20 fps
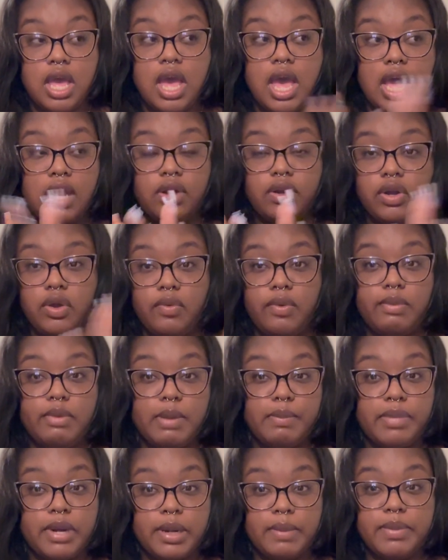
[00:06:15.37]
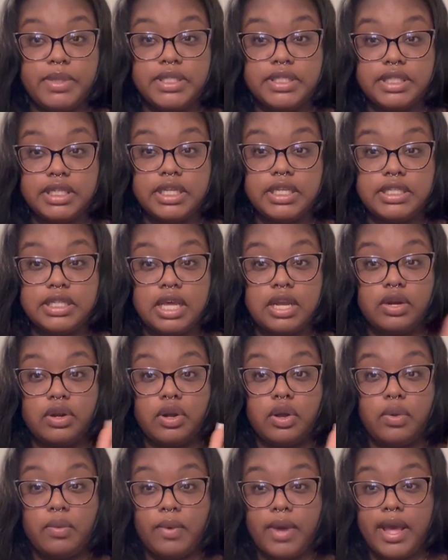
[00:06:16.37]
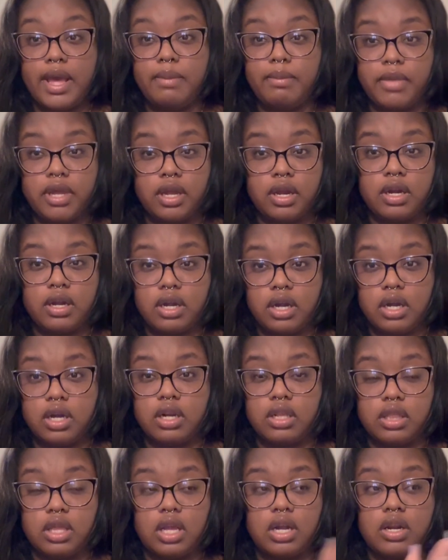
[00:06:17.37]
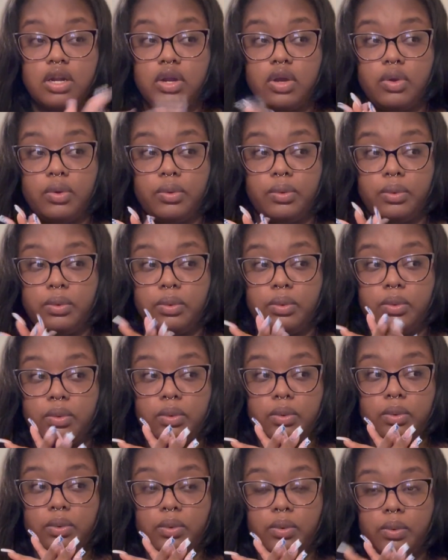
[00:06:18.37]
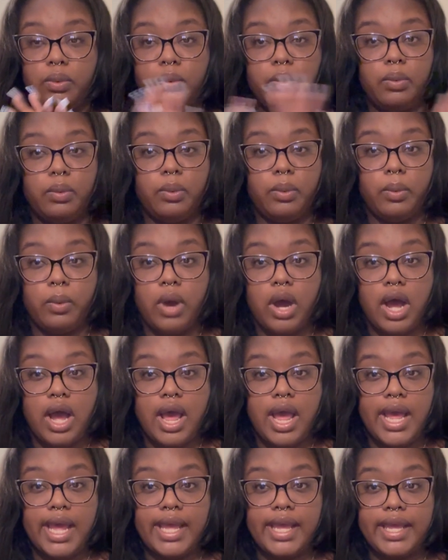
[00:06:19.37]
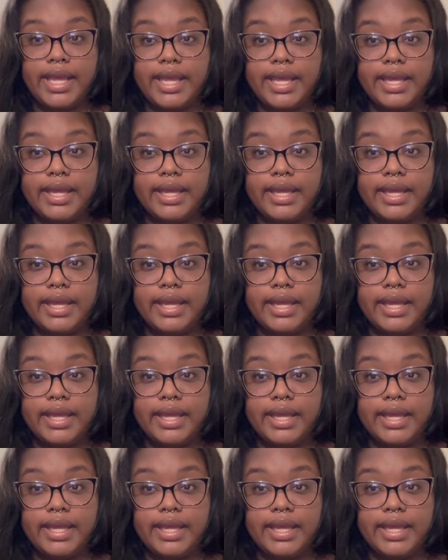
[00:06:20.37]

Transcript: I don't know what my purpose is. I don't know why I'm here on earth. I don't know why.